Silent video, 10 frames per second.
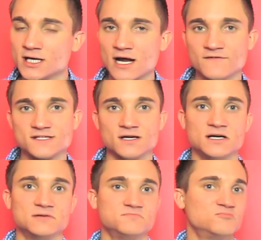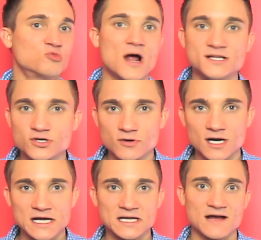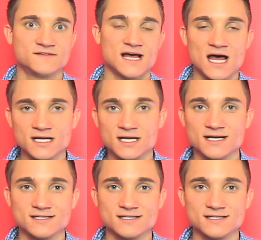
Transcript: and I have to render it, and I have to edit it,